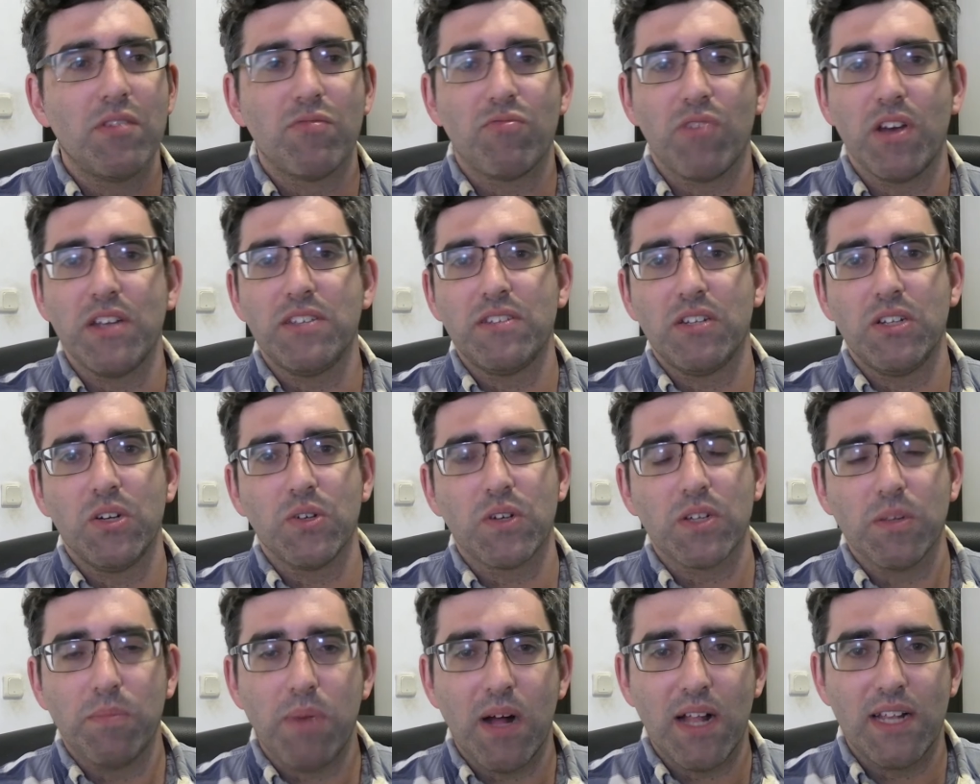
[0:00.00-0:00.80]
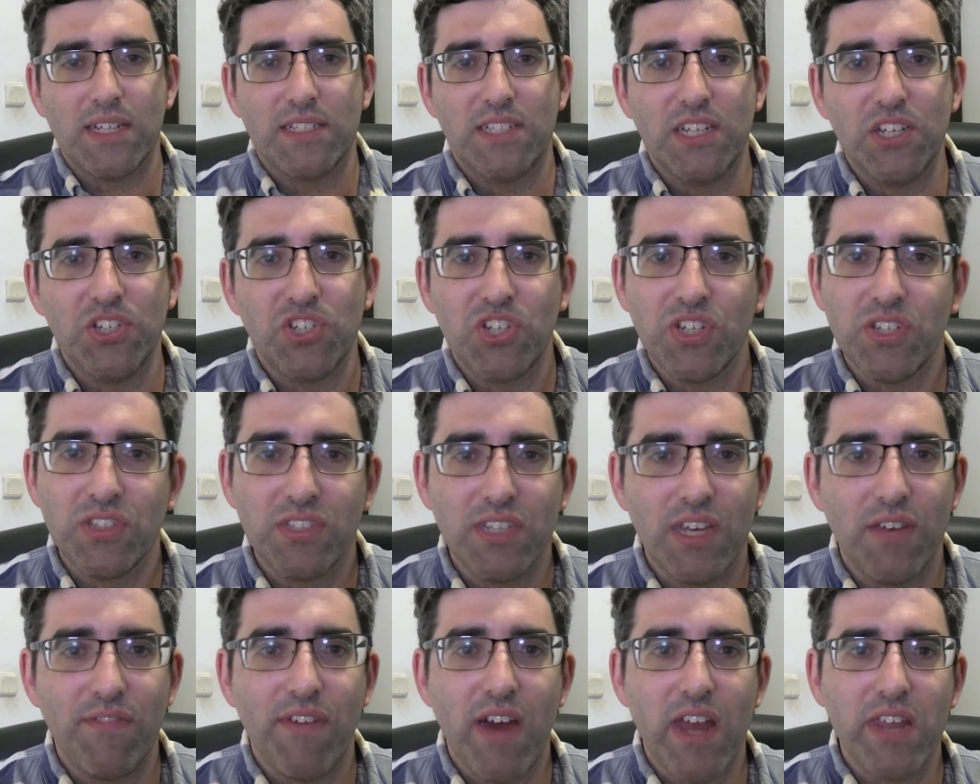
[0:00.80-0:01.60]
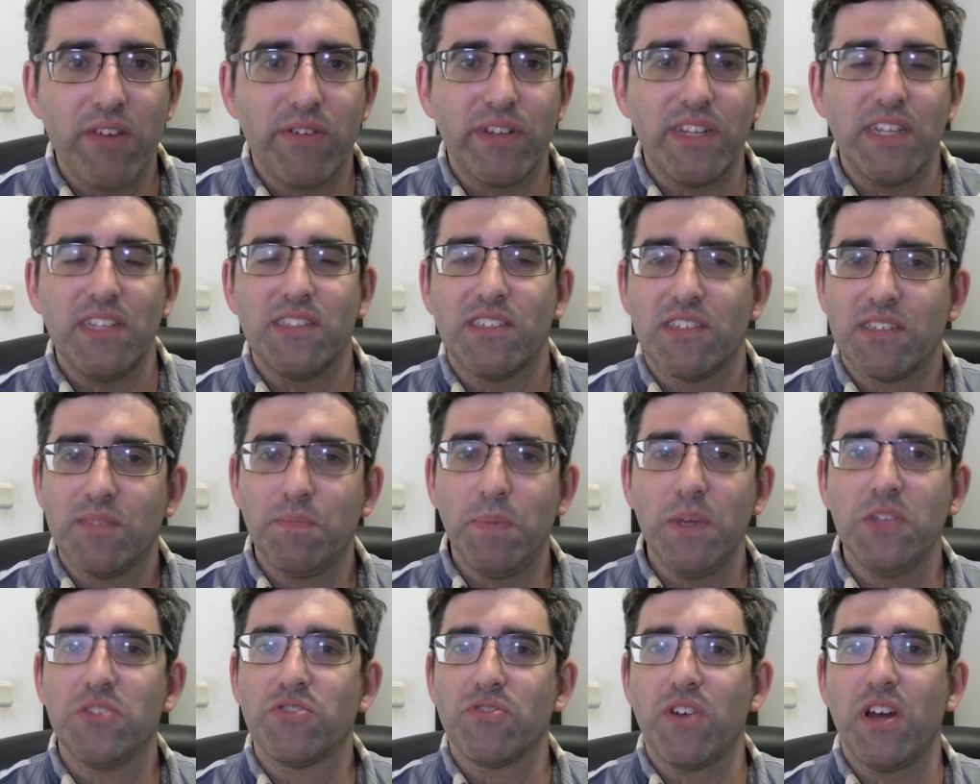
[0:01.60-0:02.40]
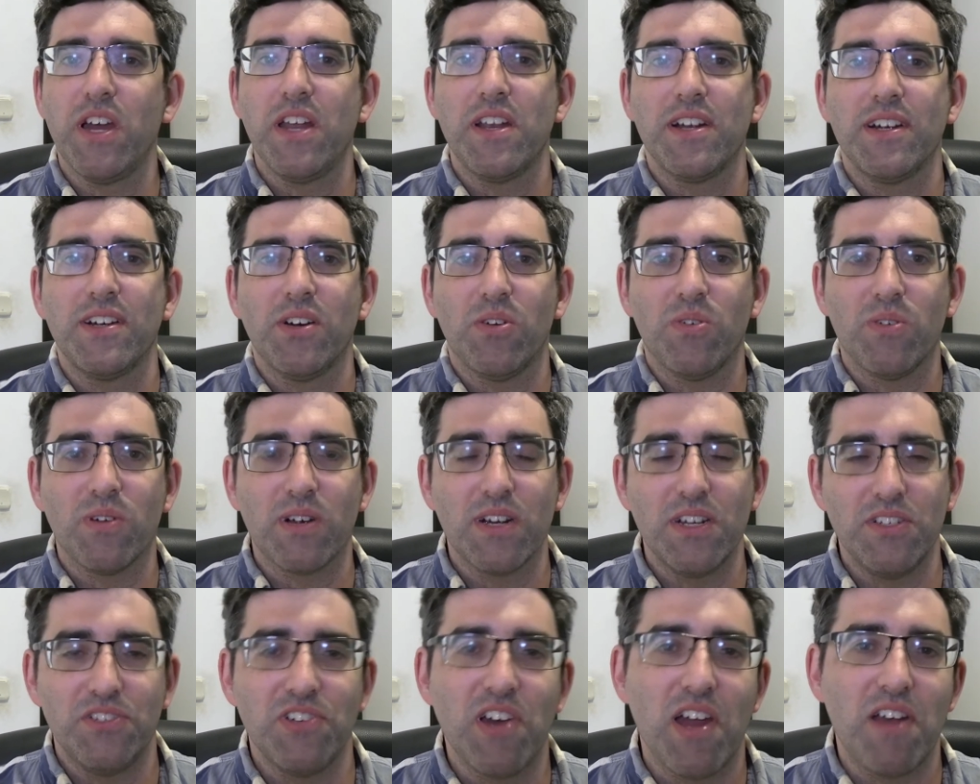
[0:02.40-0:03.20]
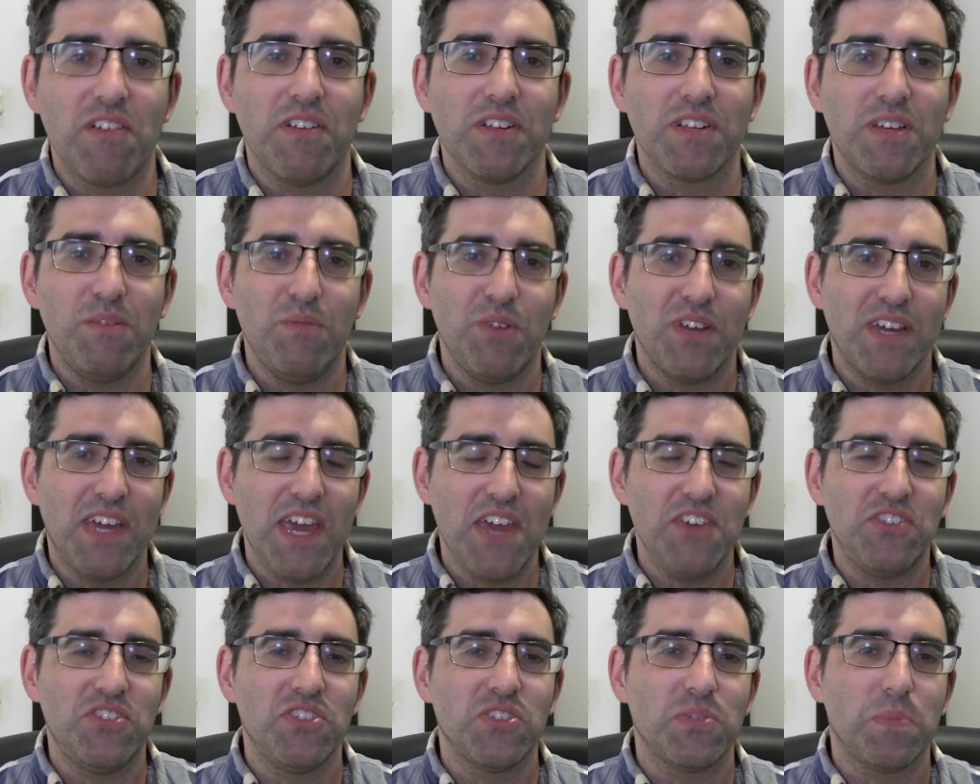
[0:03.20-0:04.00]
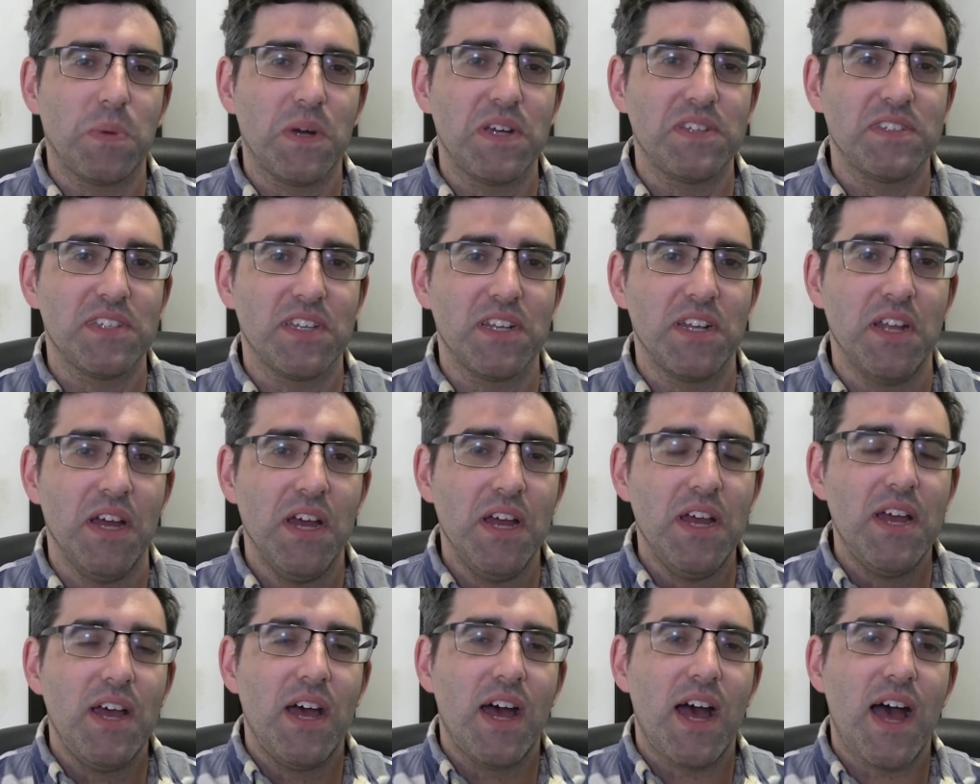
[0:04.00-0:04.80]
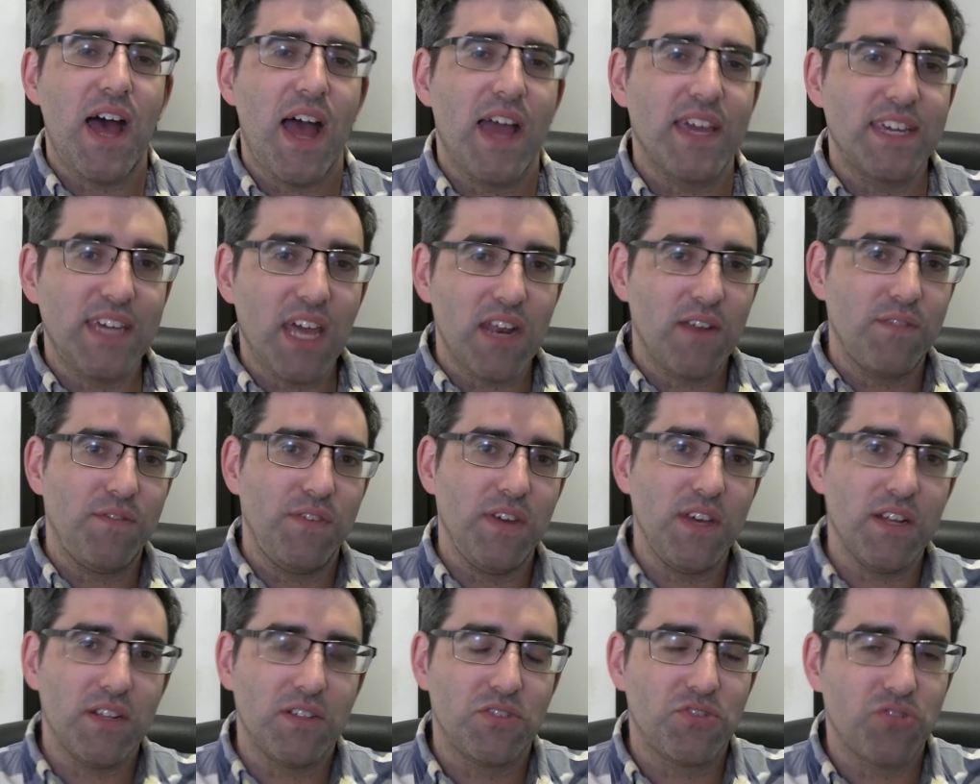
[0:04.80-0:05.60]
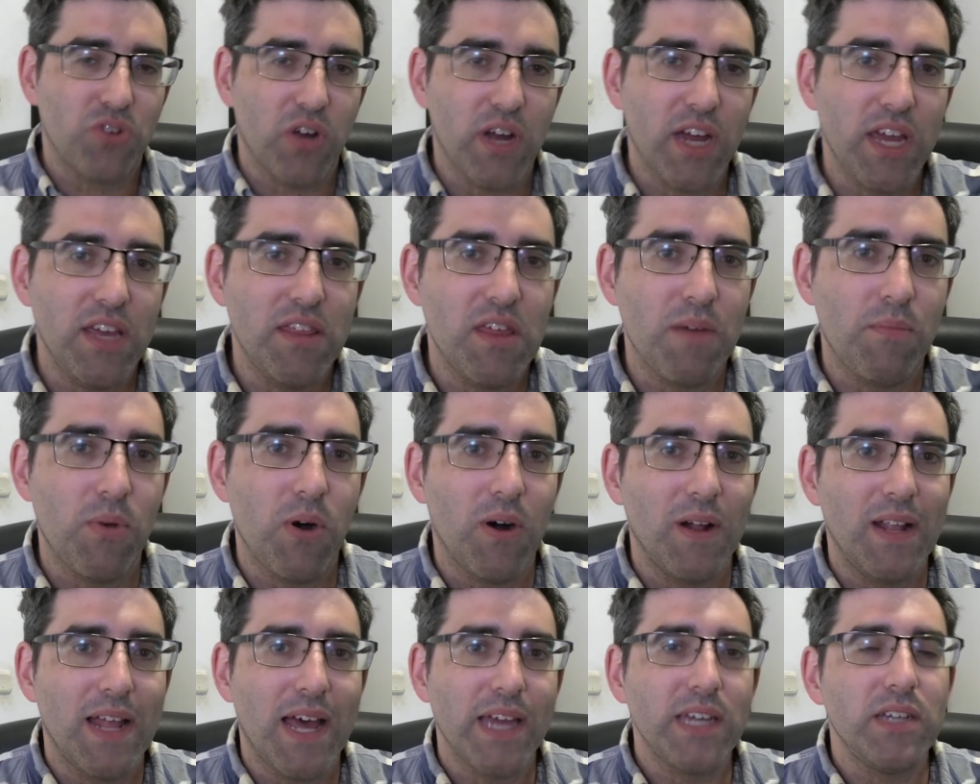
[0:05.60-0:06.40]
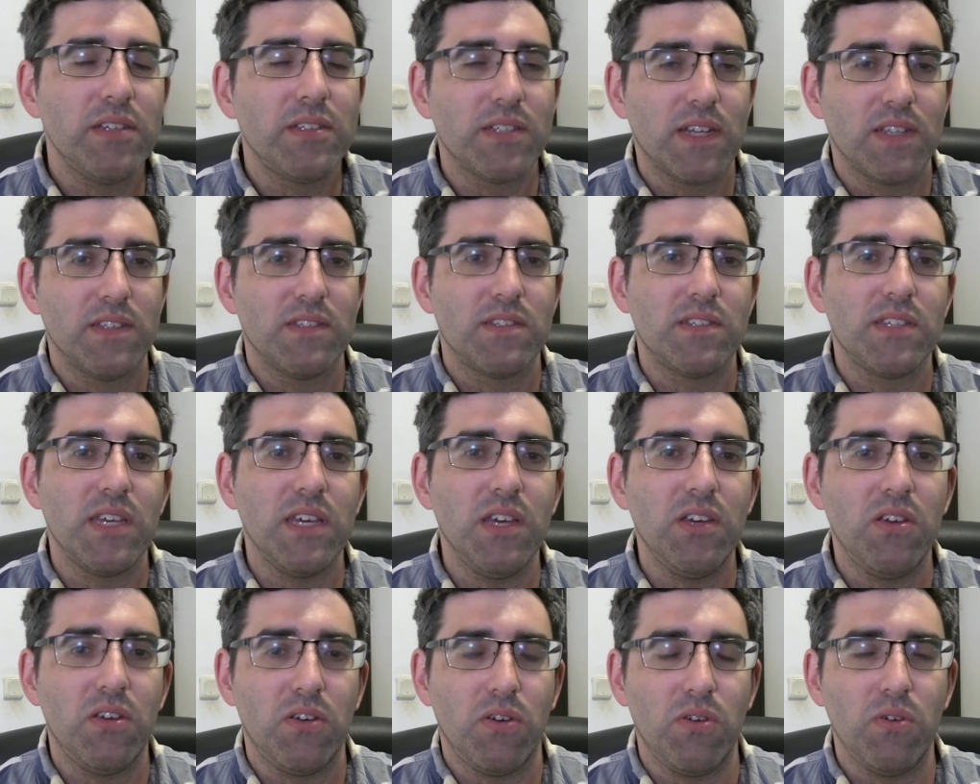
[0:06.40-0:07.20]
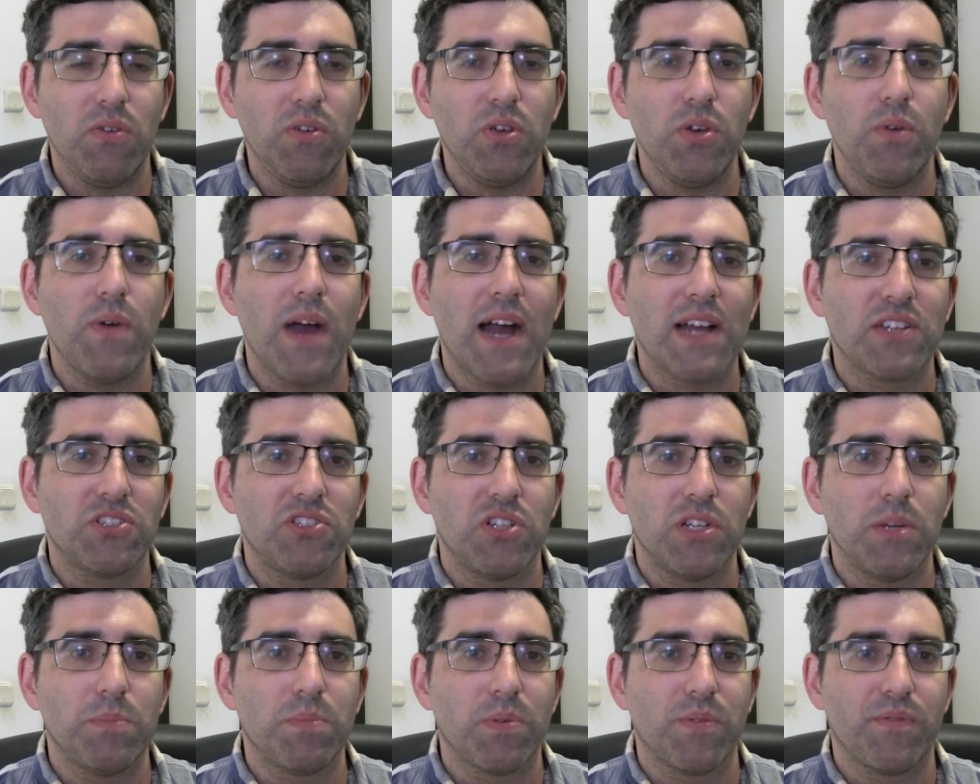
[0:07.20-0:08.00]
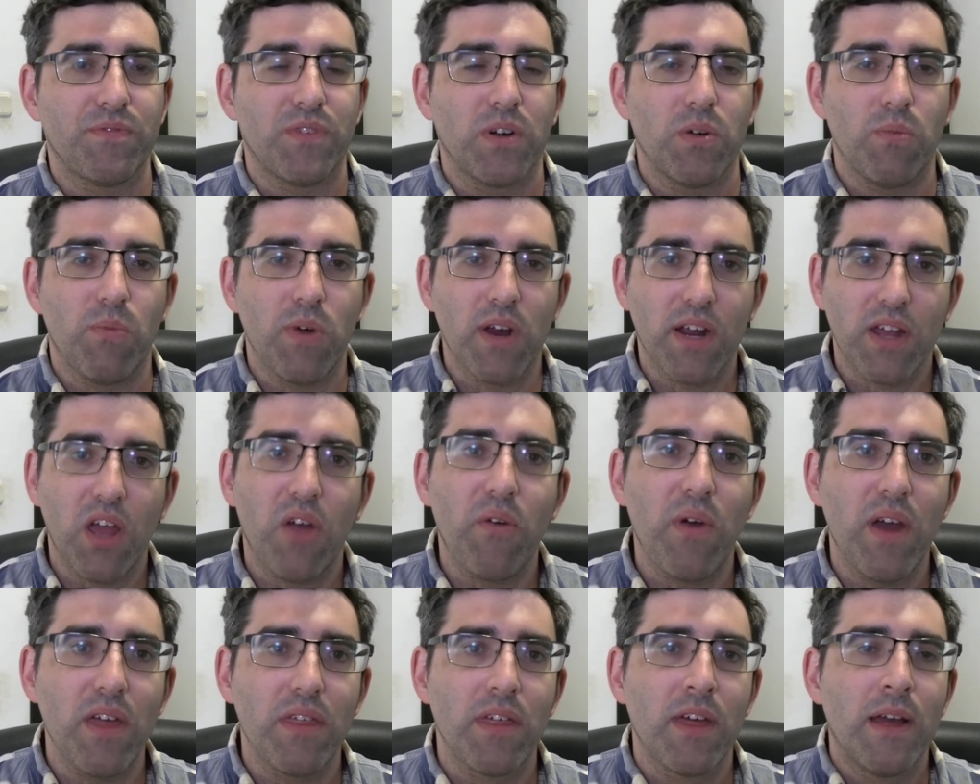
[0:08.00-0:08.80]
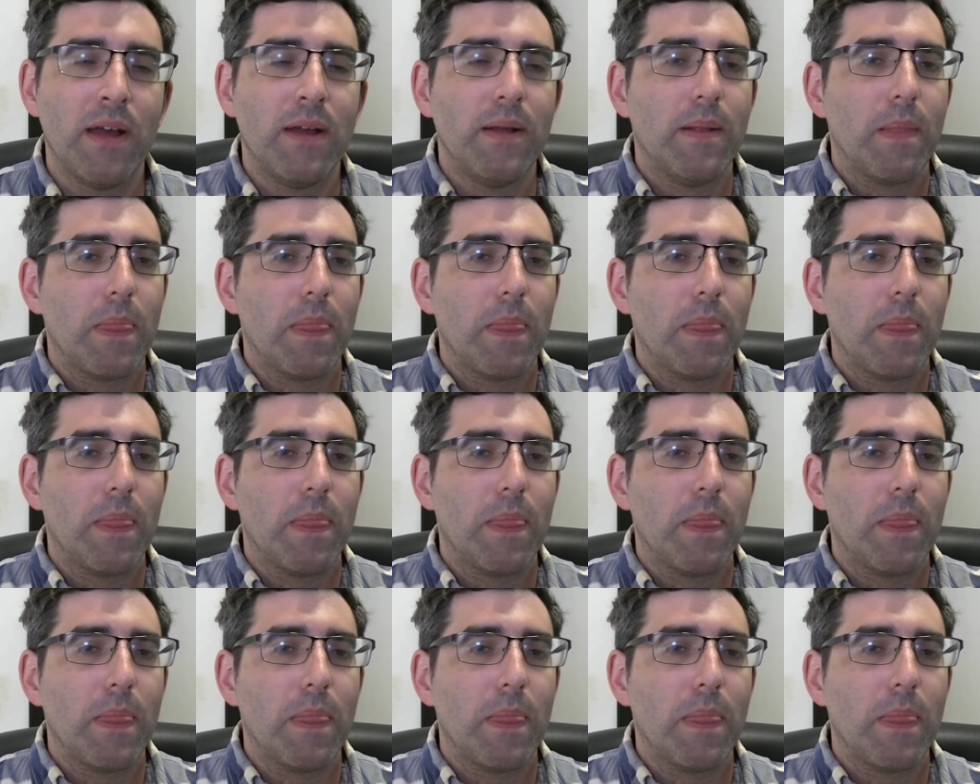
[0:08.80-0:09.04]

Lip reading: write to local politicians, see if anyone needs a speechwriter or a general communications person, and get a feel, try them all out and see who you actually prefer working with.